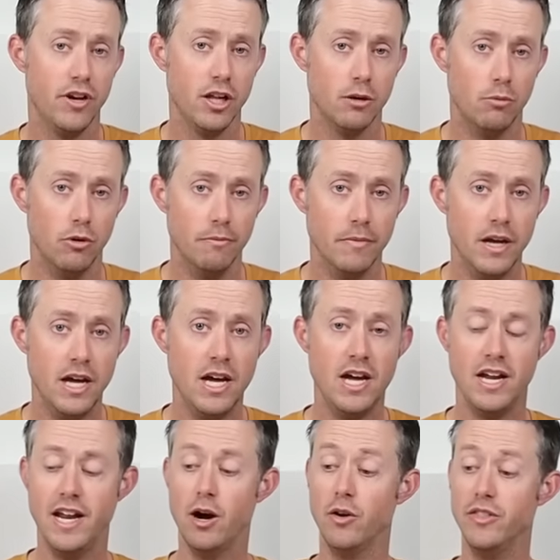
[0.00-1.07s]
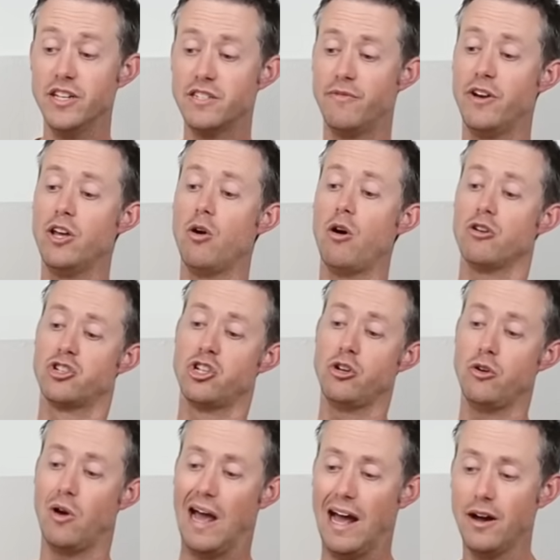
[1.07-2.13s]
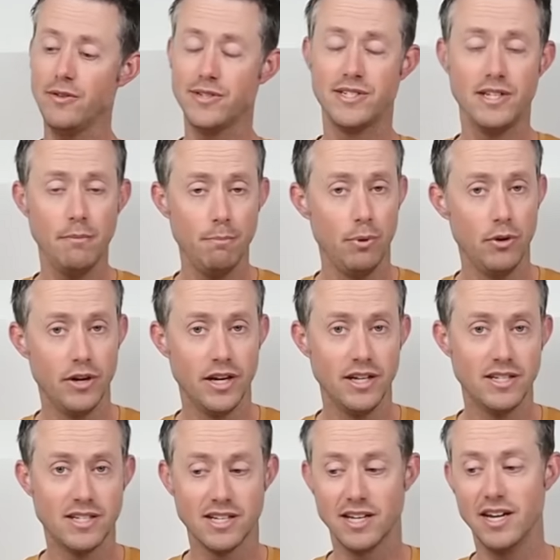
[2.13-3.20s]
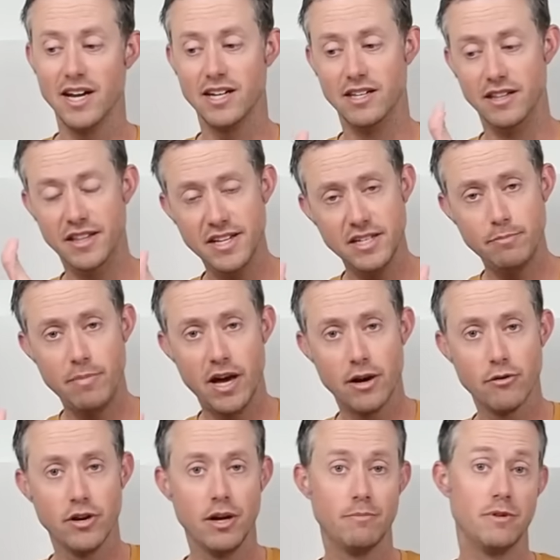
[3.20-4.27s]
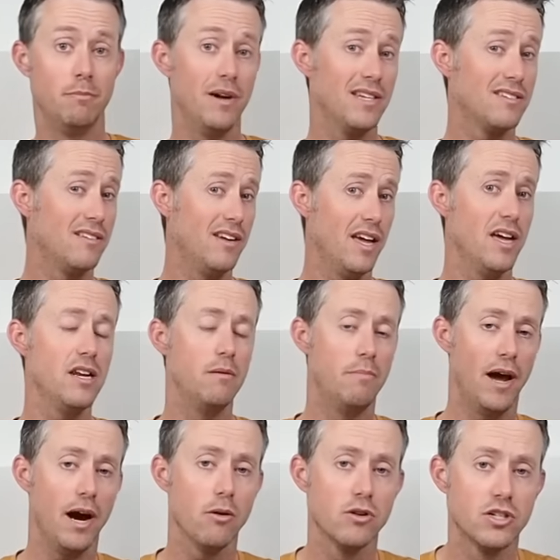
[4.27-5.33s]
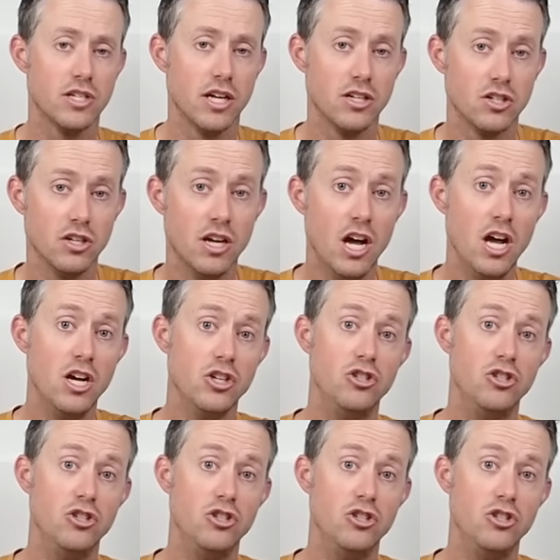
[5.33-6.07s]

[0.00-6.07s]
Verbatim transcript: available. Now, in this video, I'll show you how simple it is to connect this battery up to basically any power station